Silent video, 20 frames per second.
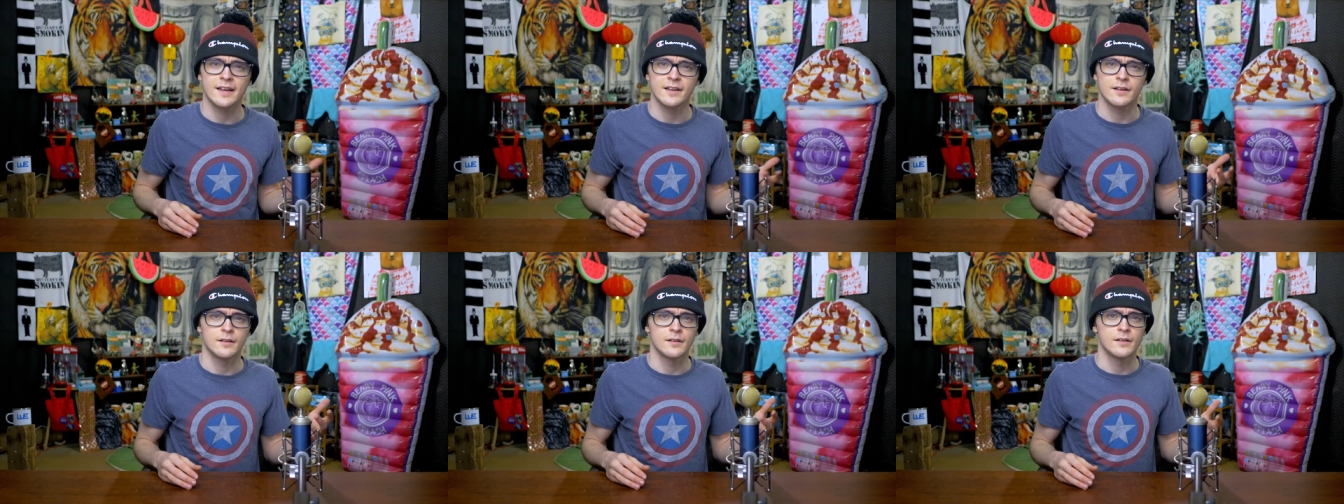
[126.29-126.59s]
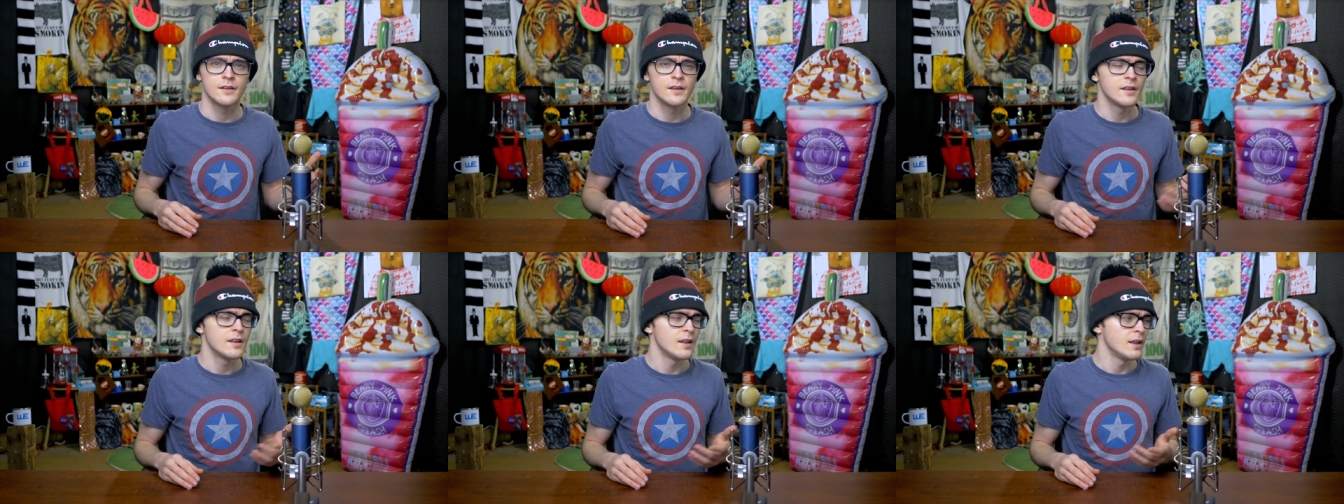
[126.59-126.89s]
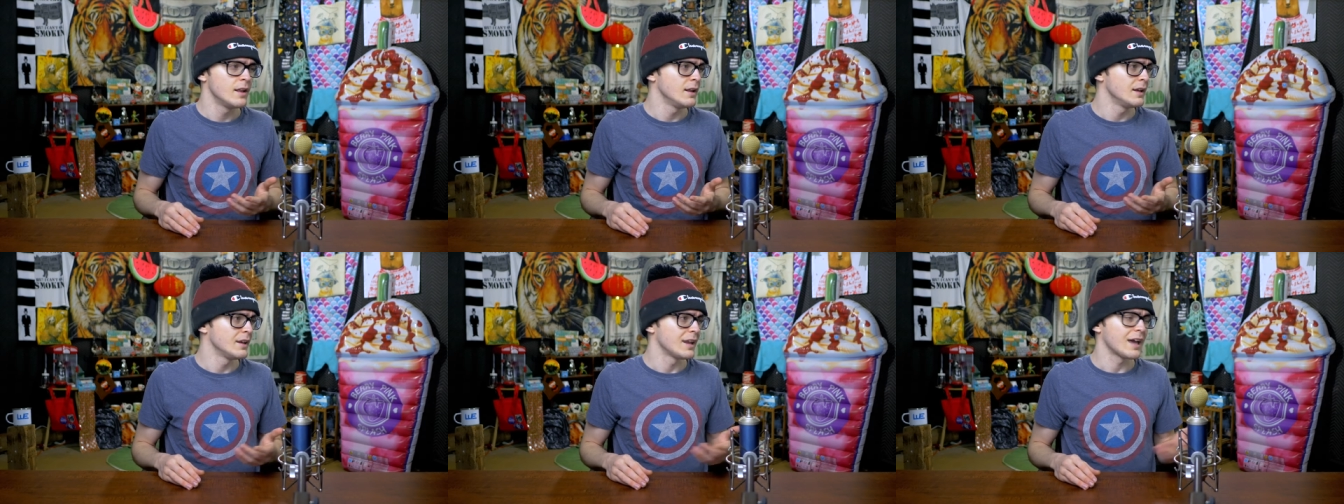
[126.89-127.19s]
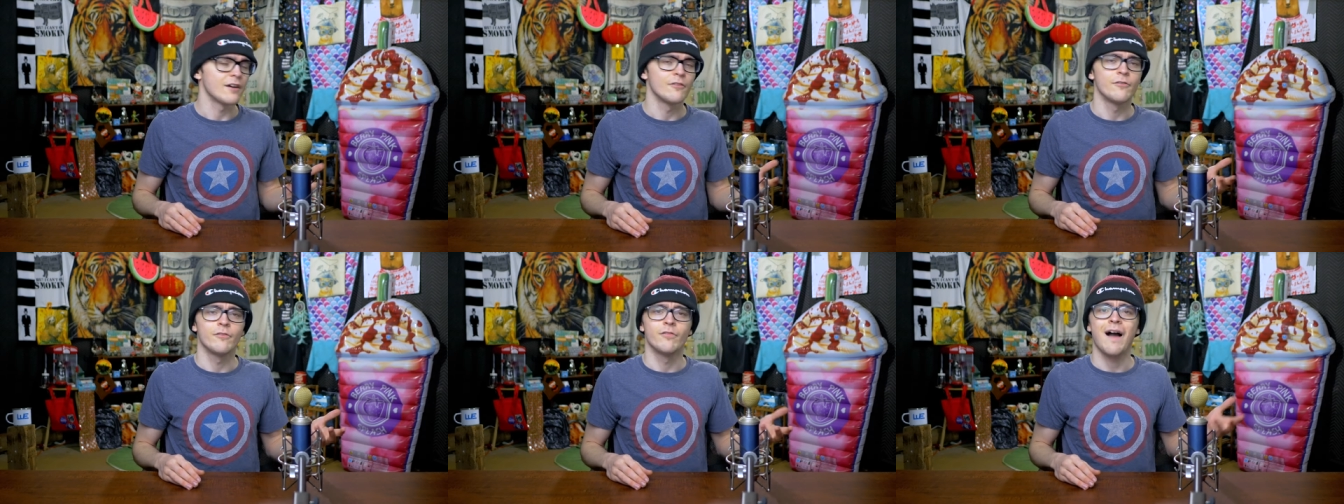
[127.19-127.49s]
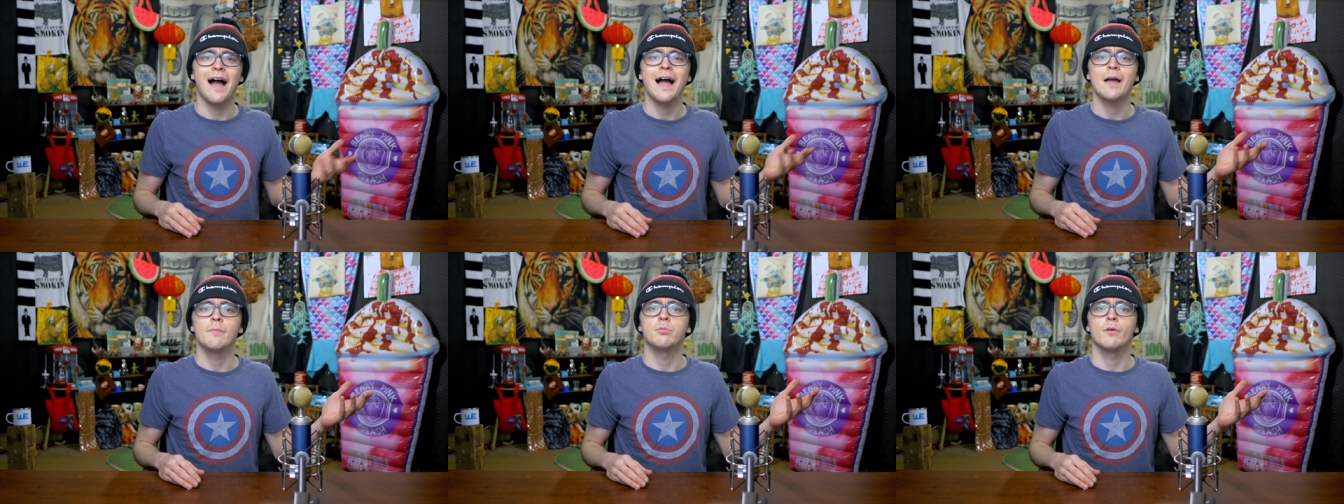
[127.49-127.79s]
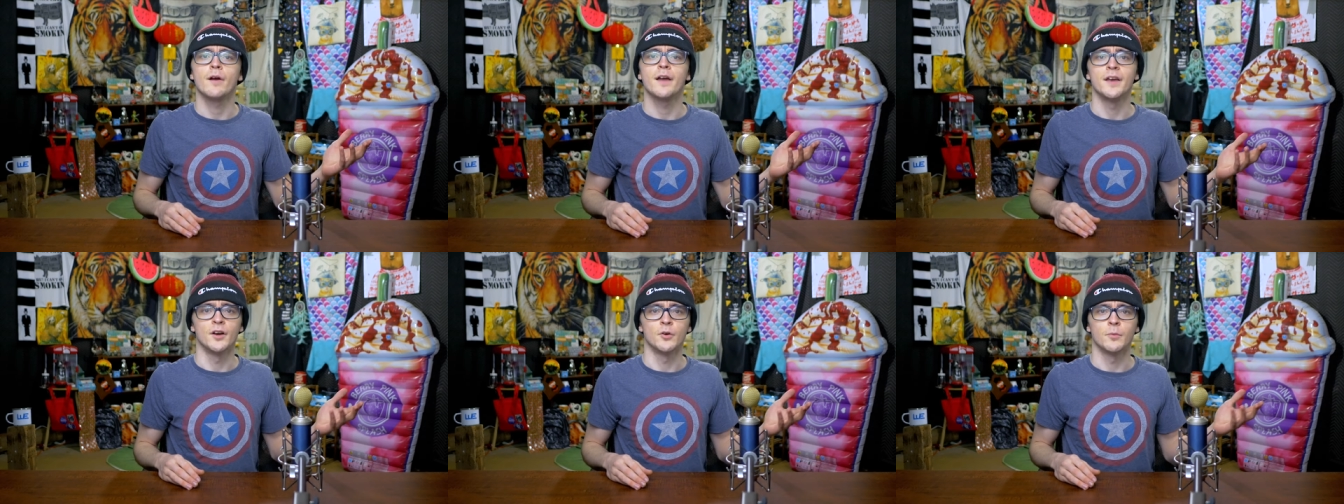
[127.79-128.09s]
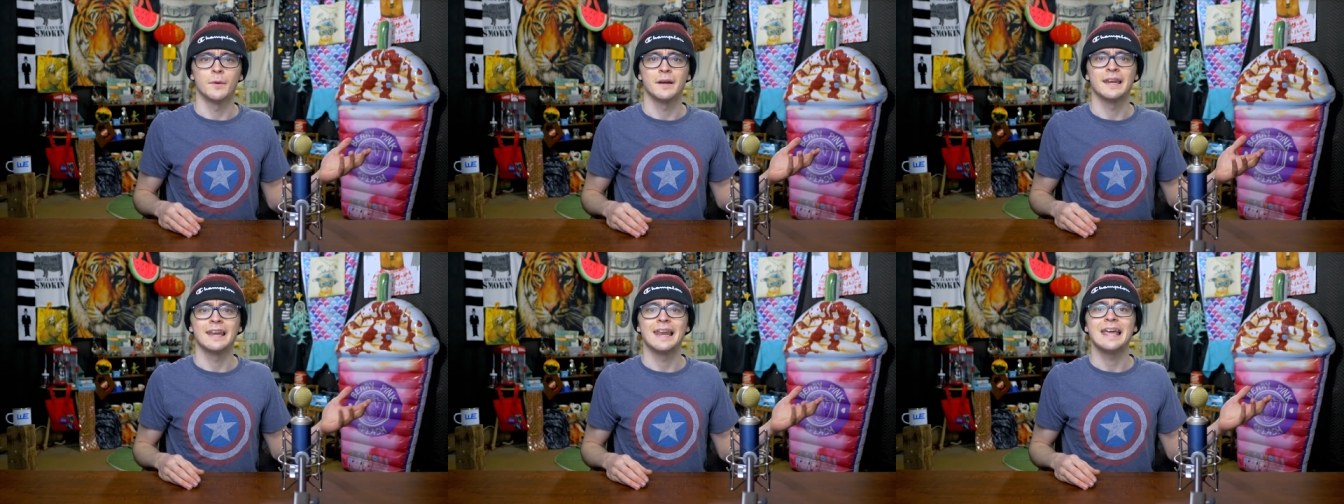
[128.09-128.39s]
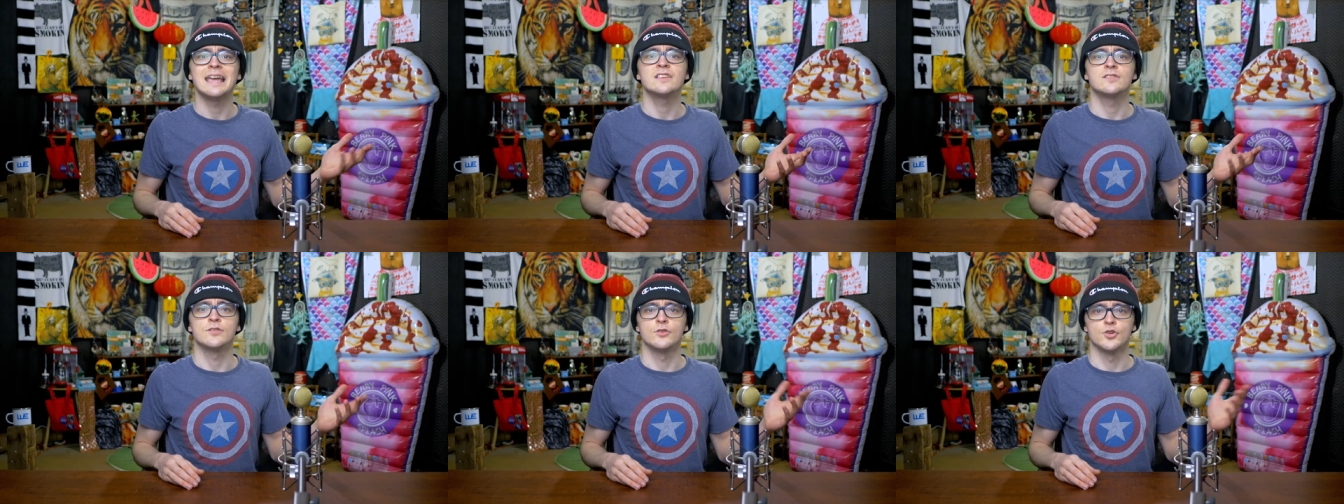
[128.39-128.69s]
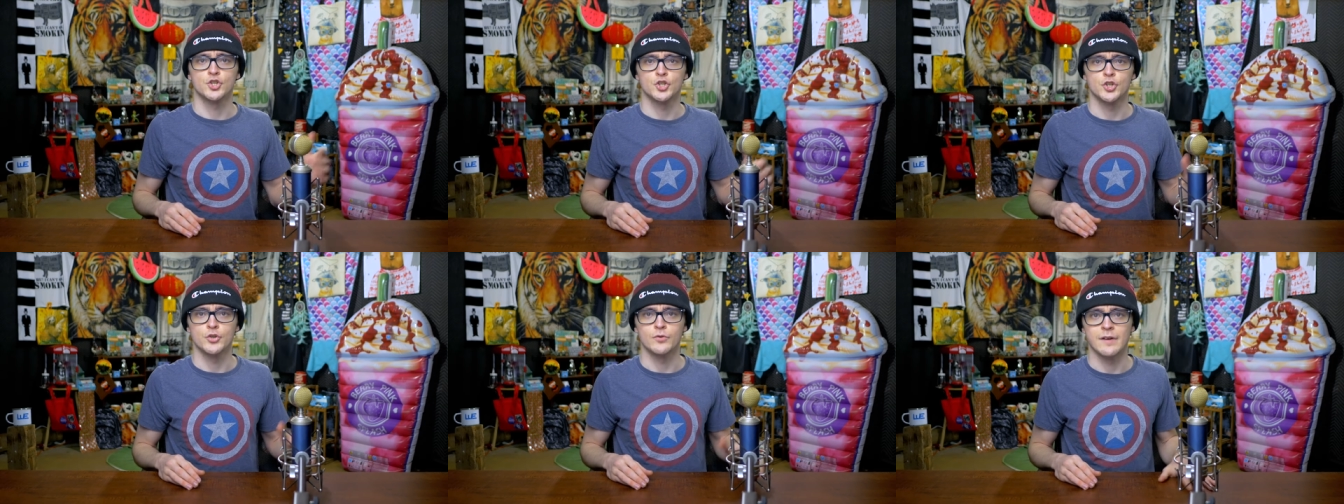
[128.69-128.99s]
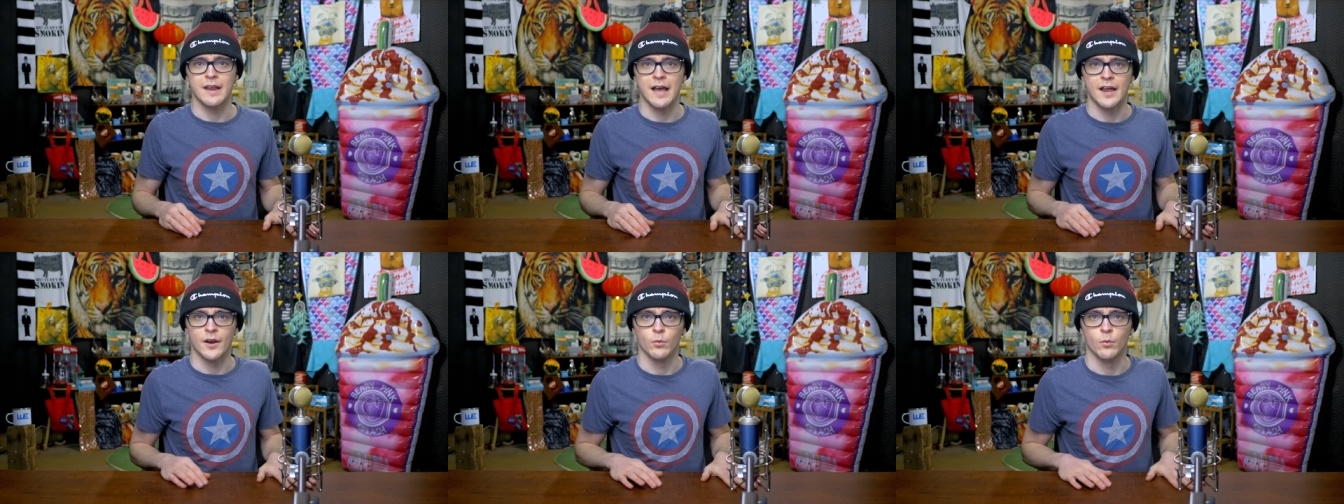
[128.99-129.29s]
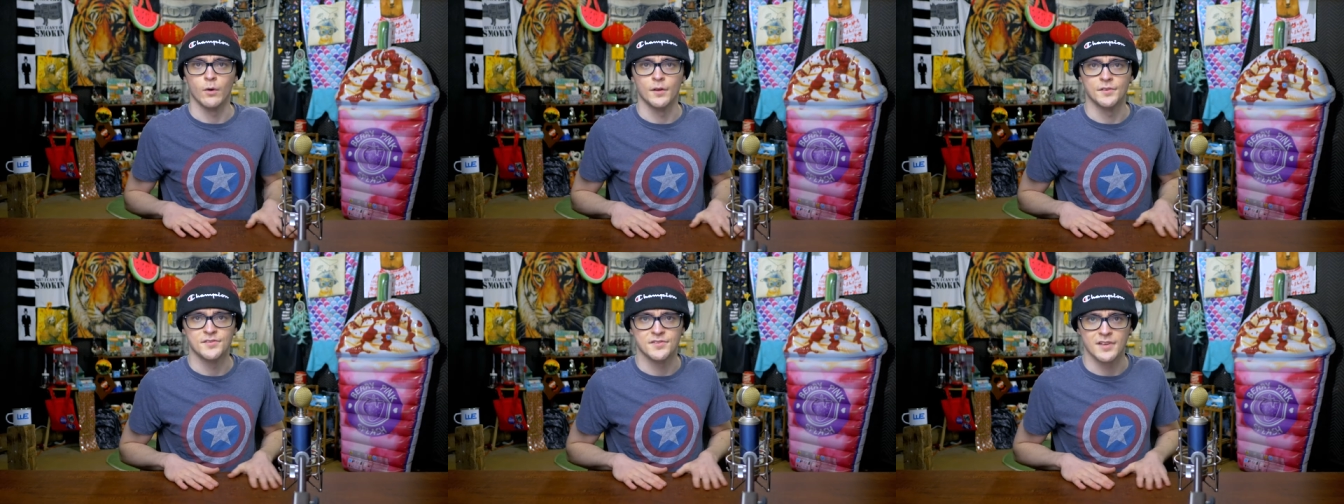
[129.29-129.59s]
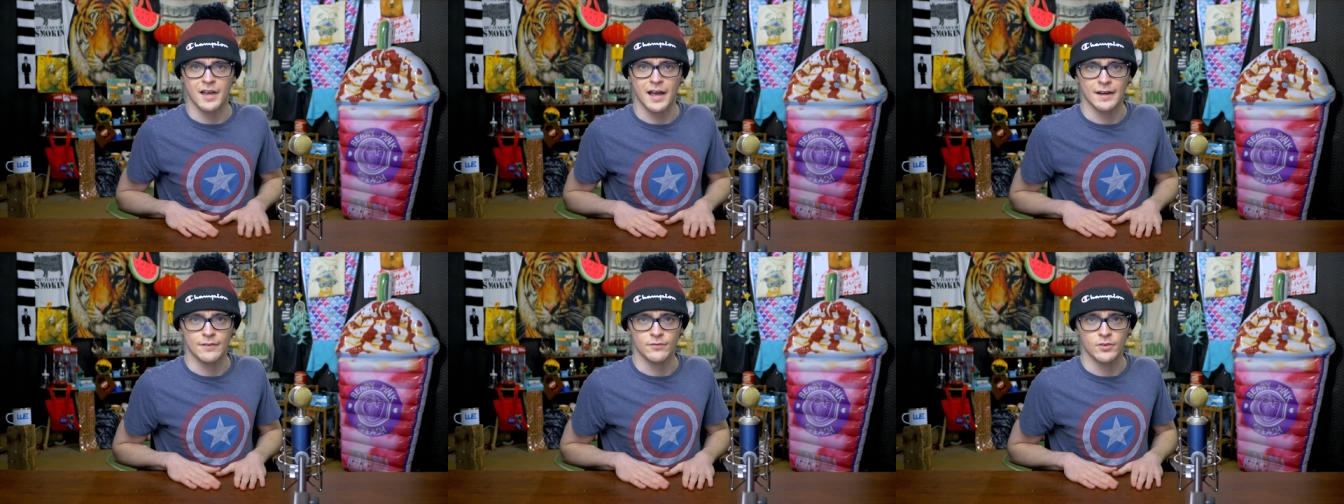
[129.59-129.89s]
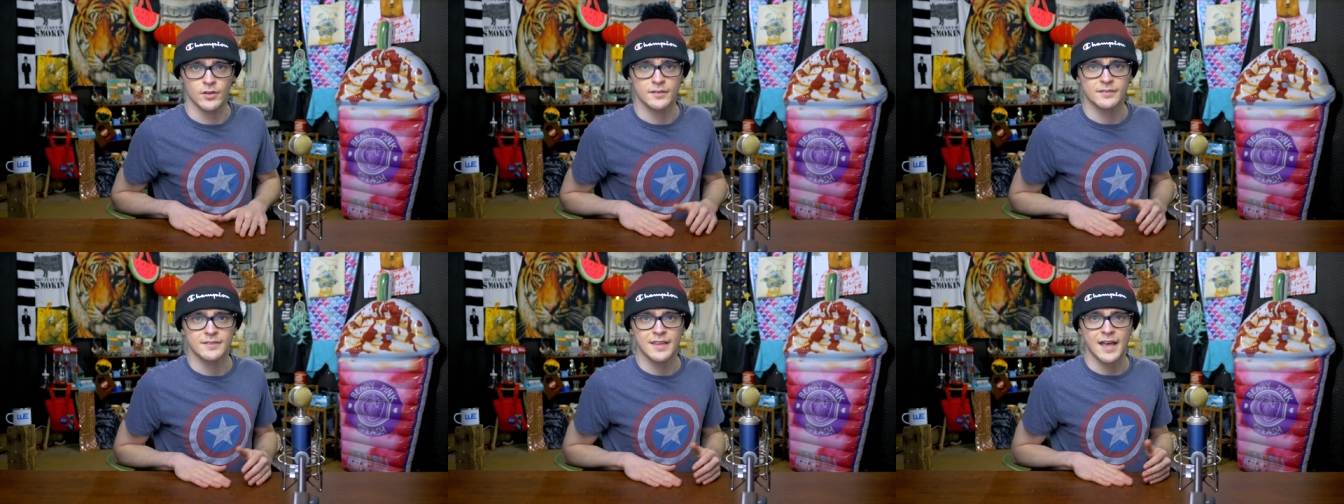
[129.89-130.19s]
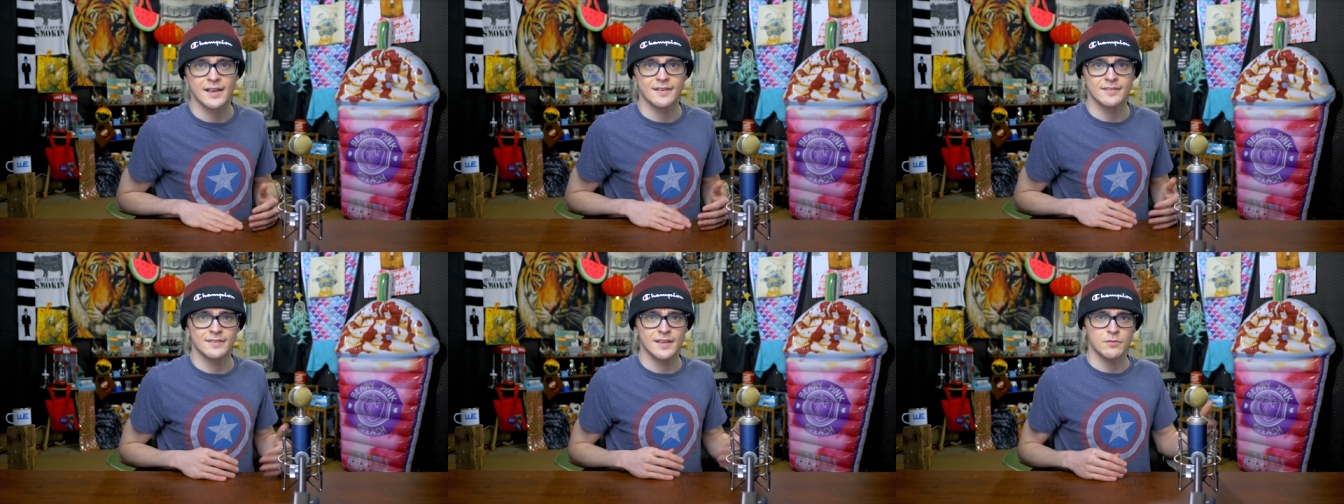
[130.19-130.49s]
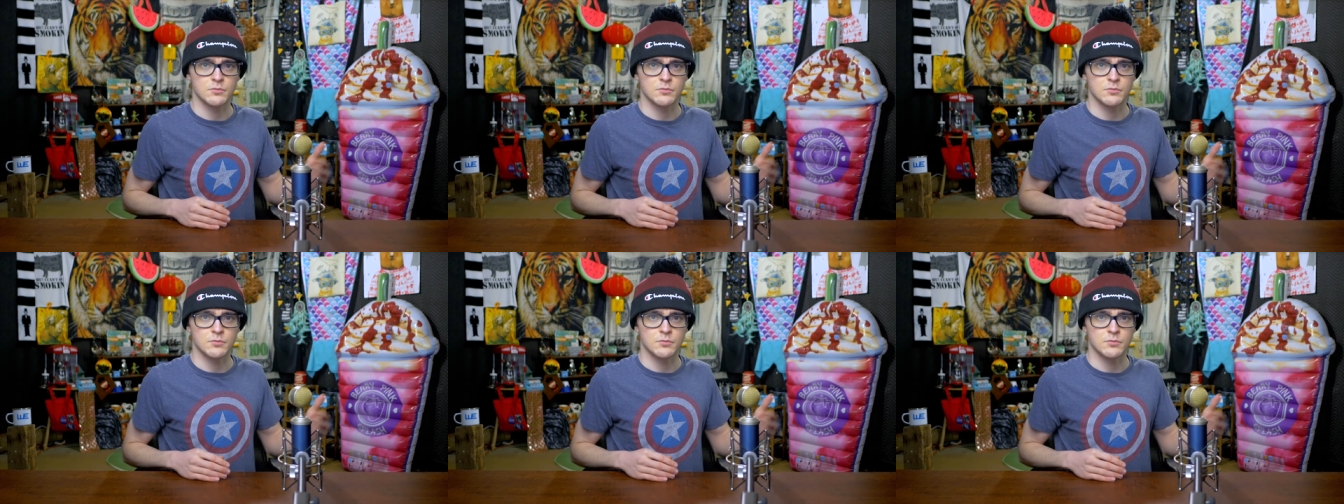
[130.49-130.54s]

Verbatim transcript: a vibrator with lasers shooting out of one side of it that